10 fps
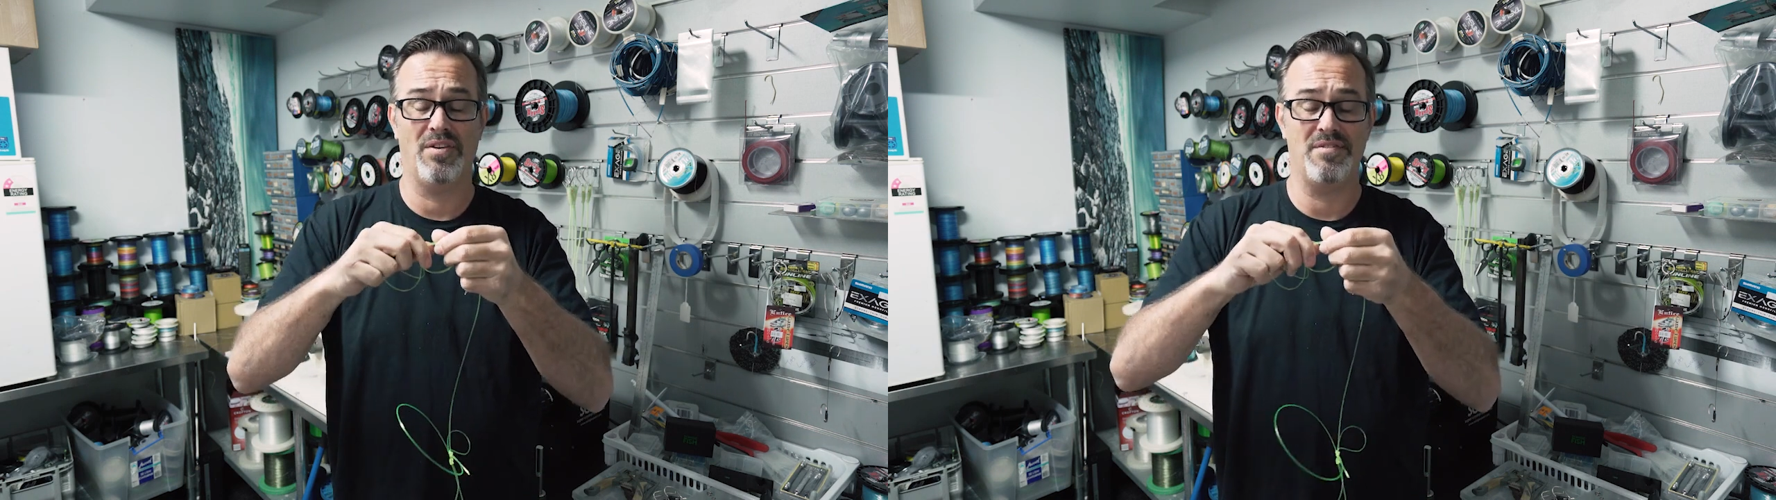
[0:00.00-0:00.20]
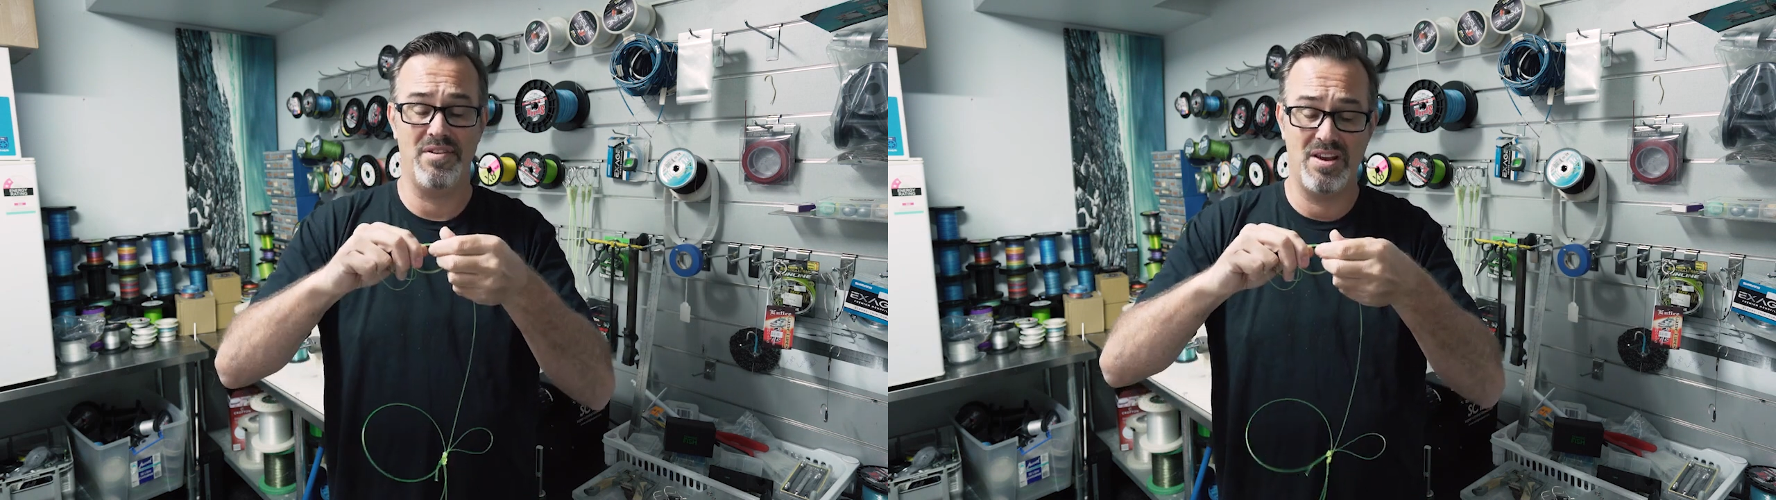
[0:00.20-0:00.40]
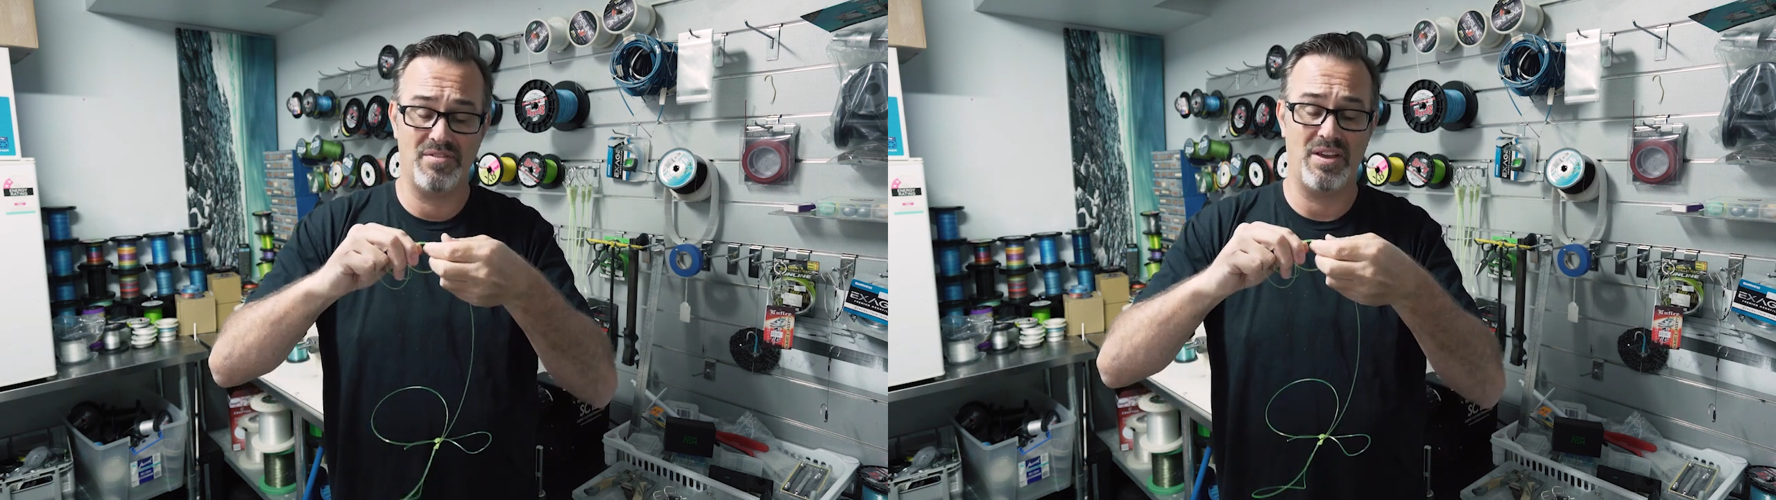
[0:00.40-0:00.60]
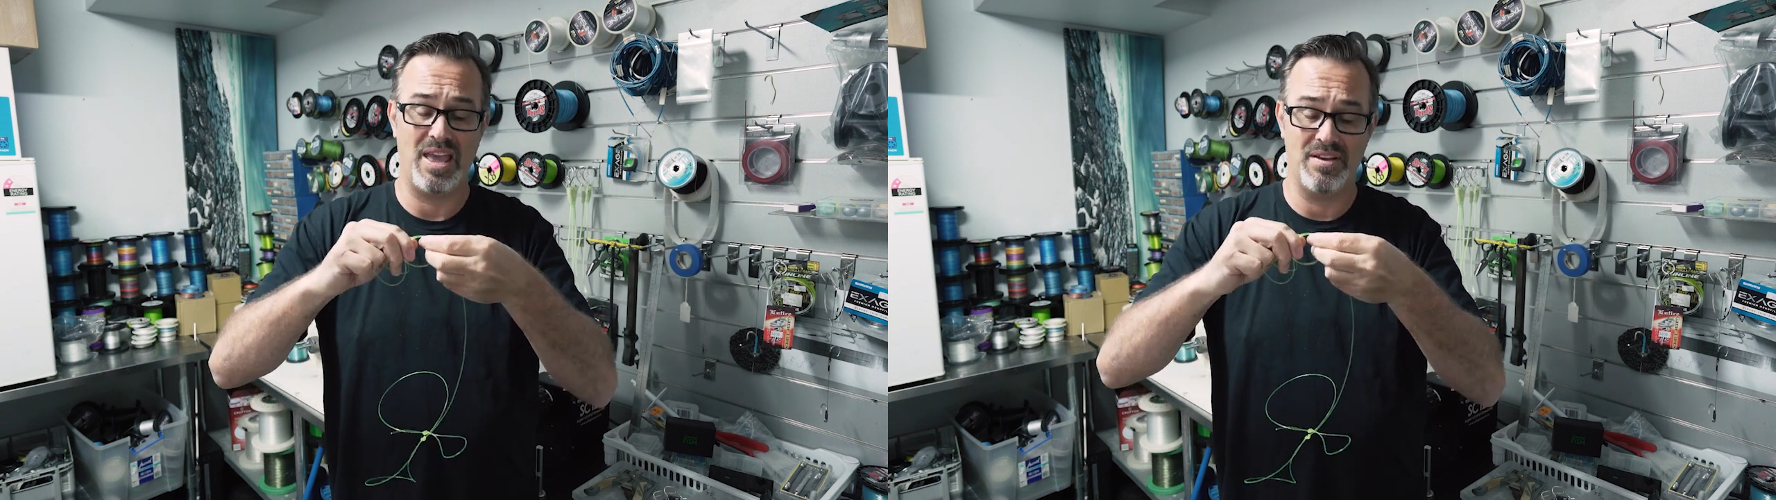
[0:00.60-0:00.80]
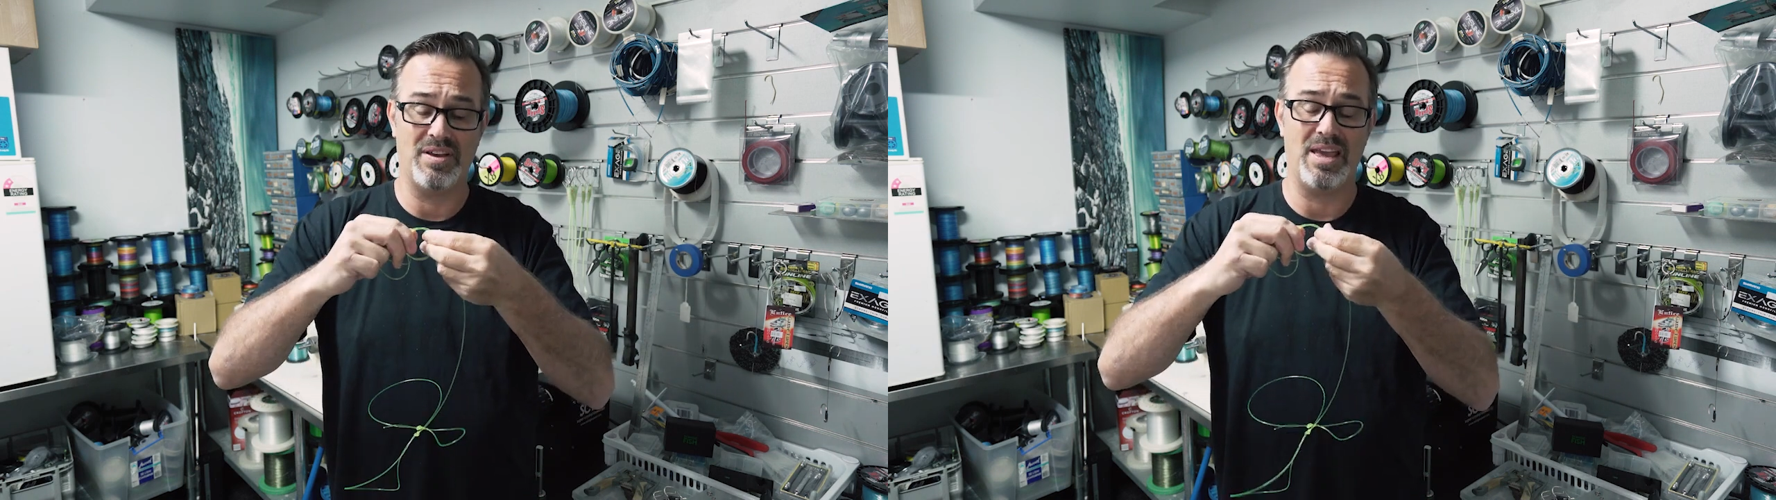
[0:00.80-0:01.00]
I've never
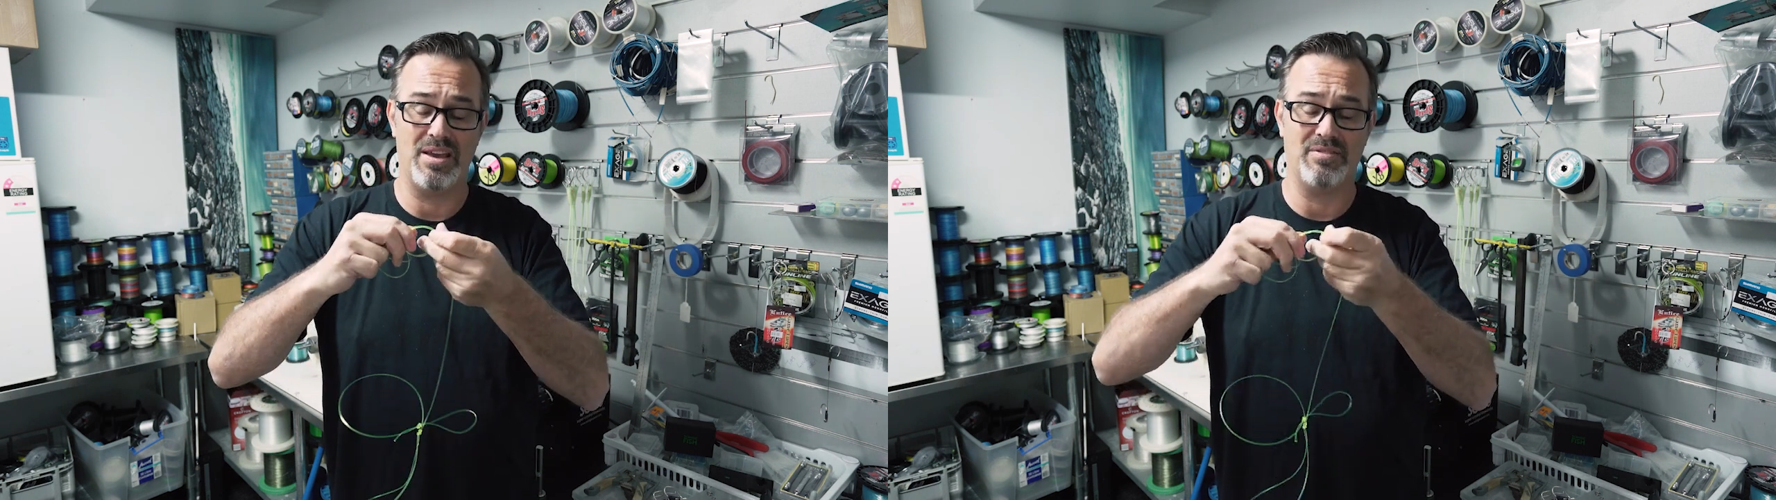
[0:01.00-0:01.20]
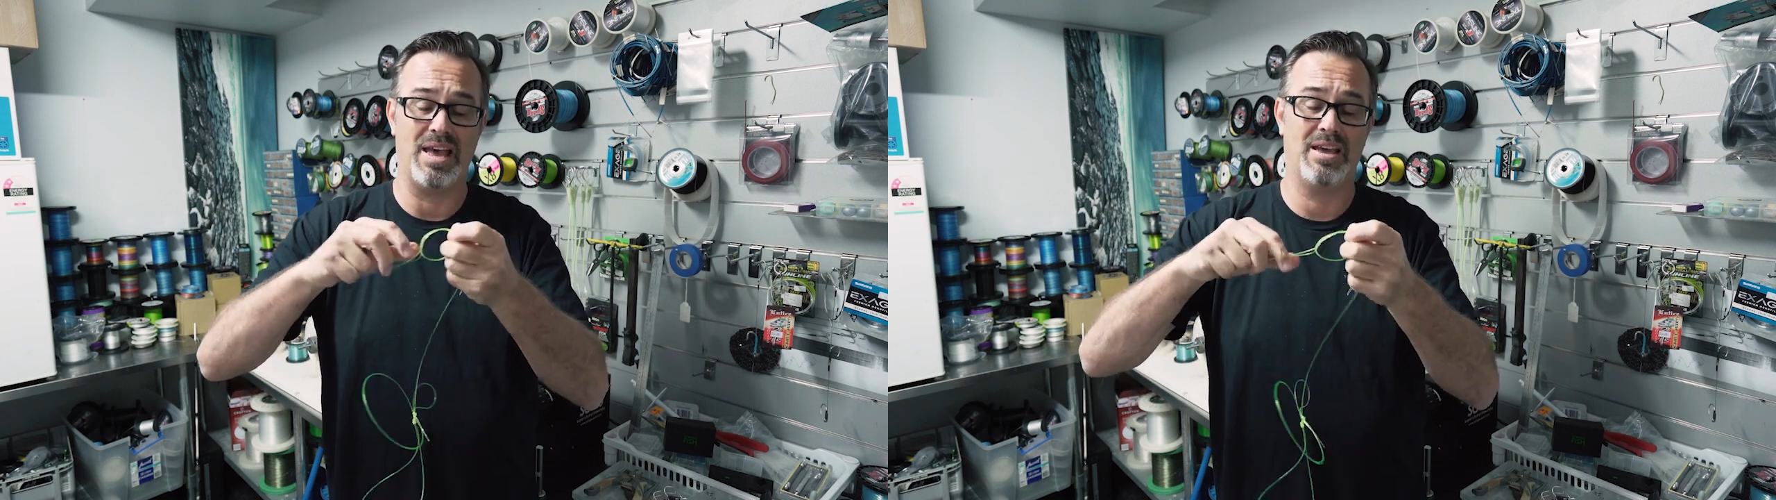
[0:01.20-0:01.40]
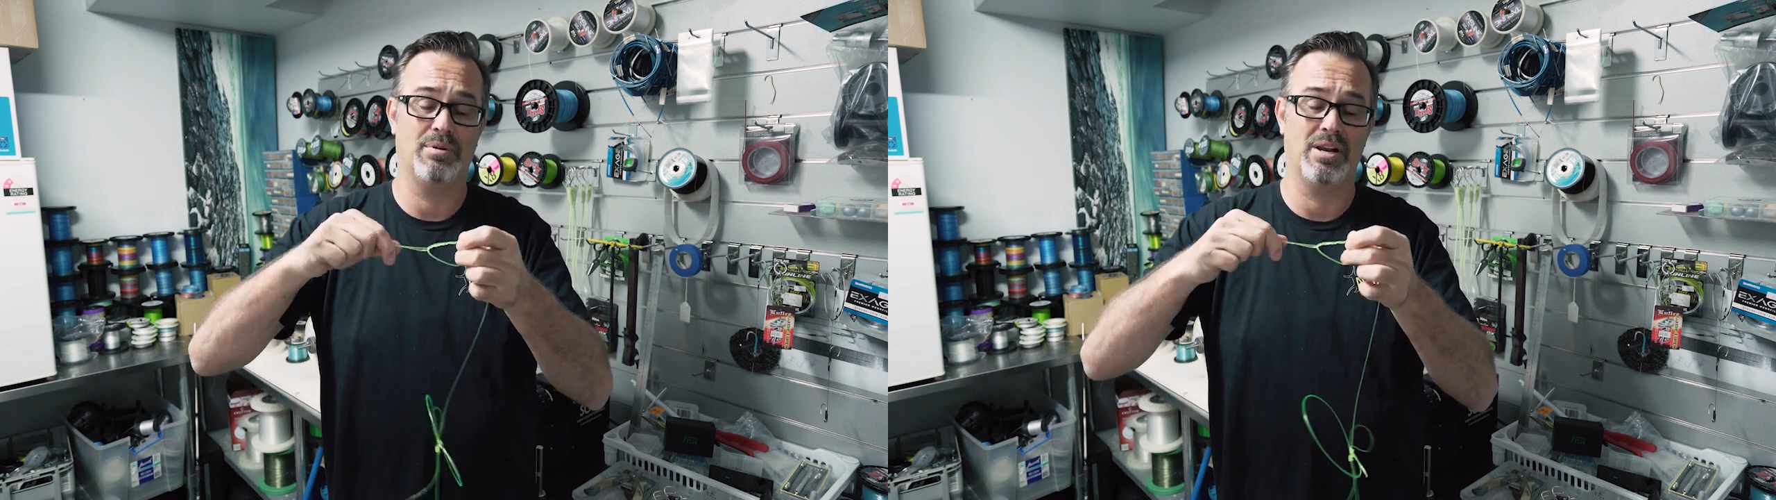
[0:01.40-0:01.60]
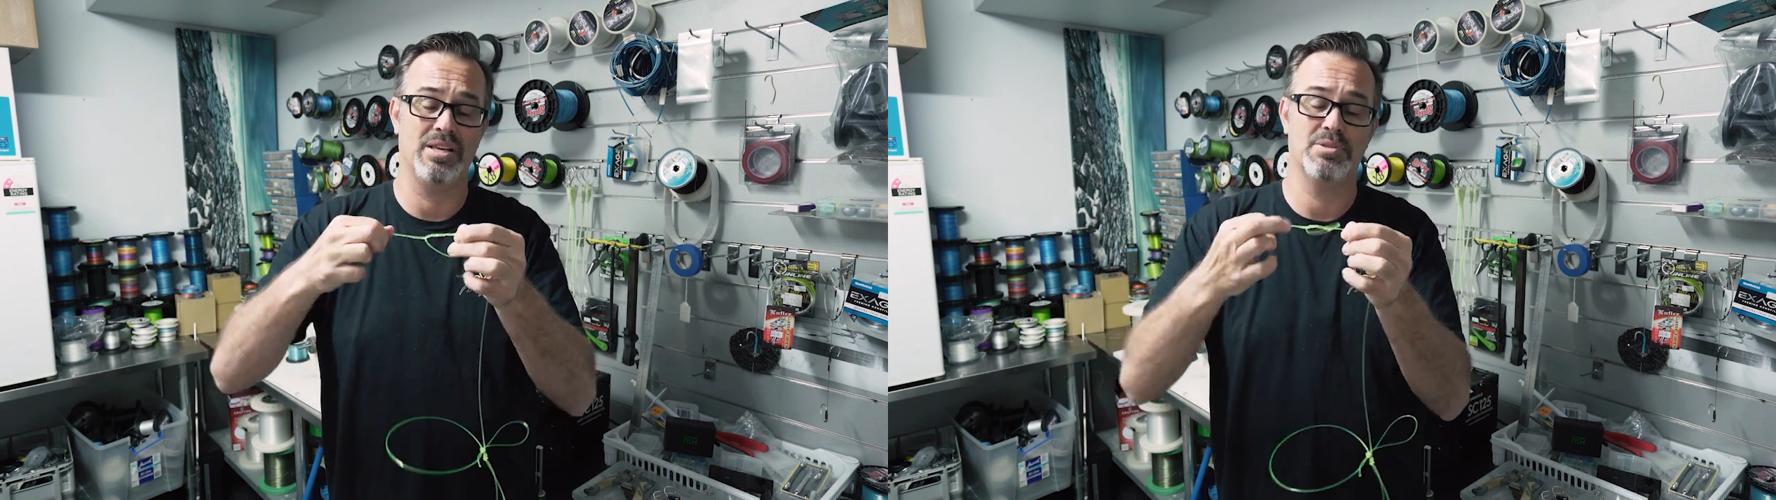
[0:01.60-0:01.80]
ever had one of